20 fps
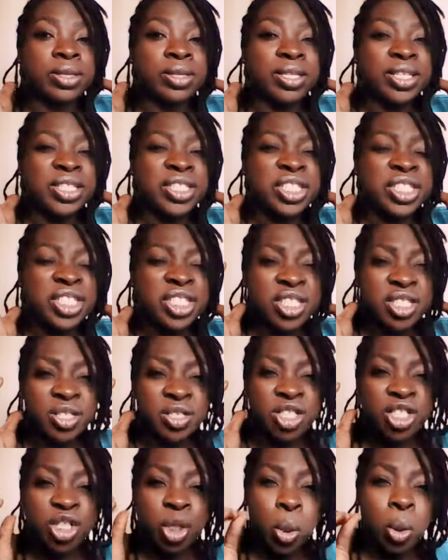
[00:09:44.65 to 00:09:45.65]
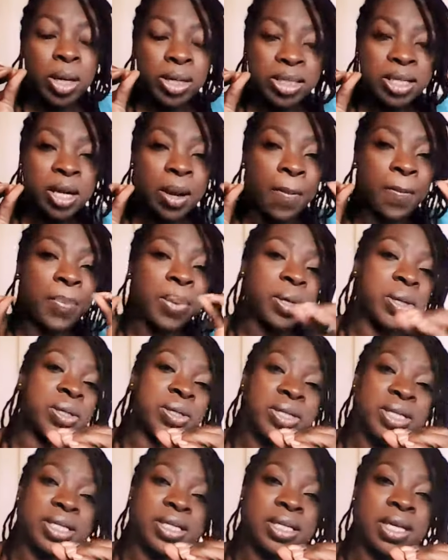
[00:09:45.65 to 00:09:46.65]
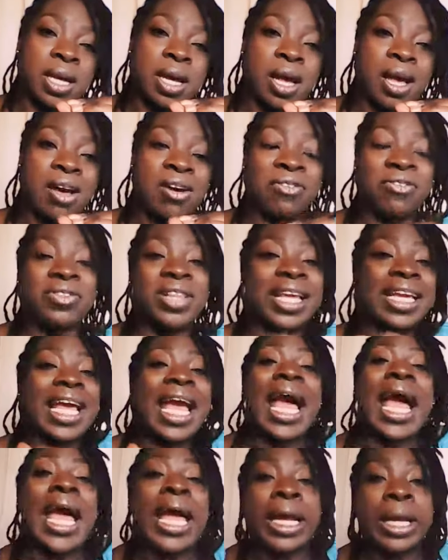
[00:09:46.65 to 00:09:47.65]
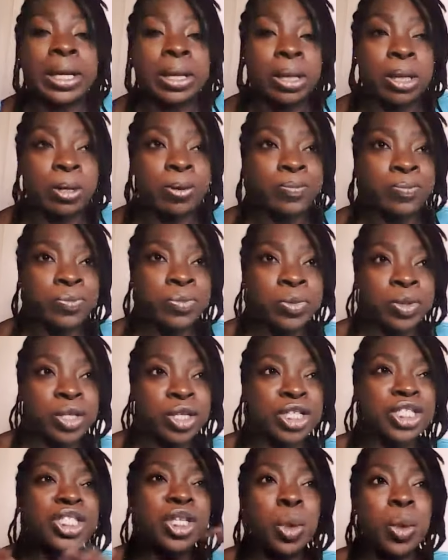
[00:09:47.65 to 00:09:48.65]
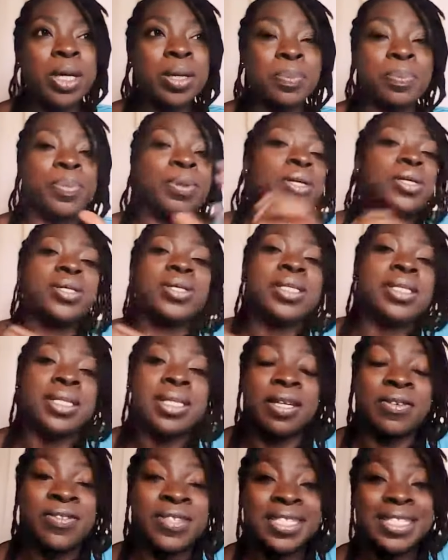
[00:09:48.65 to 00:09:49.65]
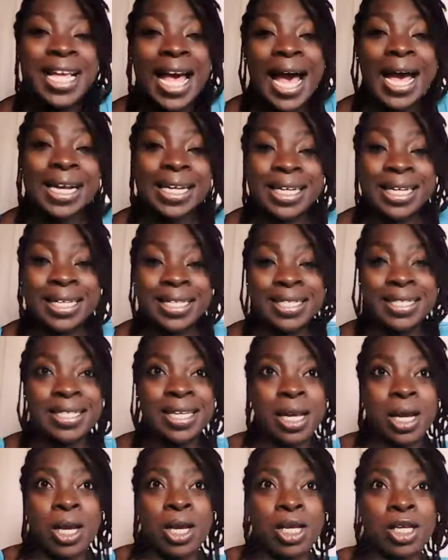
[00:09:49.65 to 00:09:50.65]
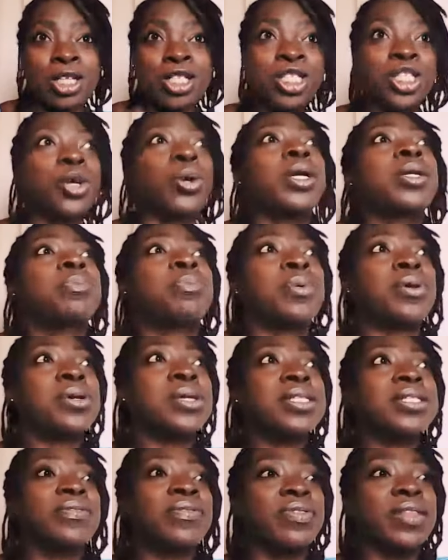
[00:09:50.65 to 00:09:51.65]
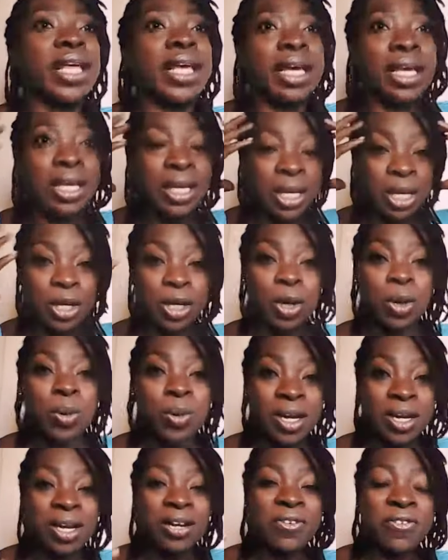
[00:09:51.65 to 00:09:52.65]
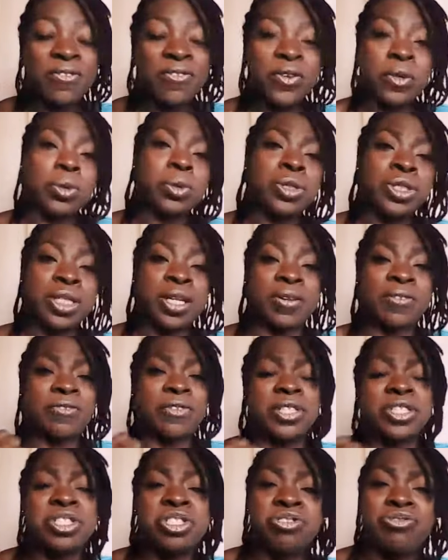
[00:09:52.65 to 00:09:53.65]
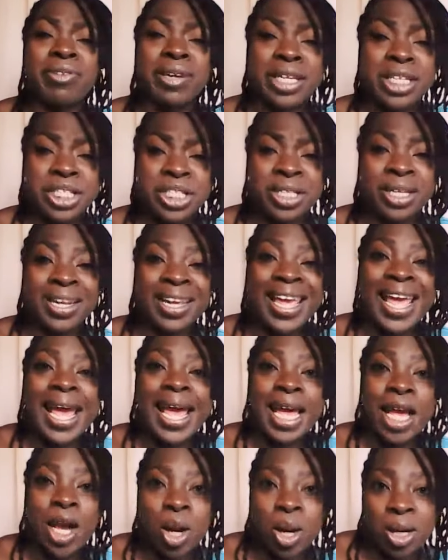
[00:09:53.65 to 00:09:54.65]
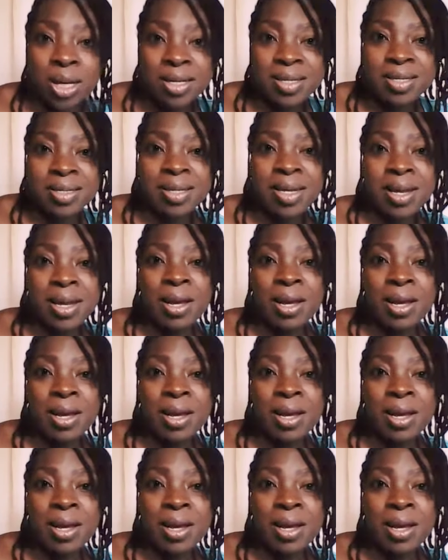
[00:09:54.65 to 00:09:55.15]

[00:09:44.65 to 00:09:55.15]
short bursts of like anger, short bursts of sadness, short bursts of like, confusion and frustration and chaos.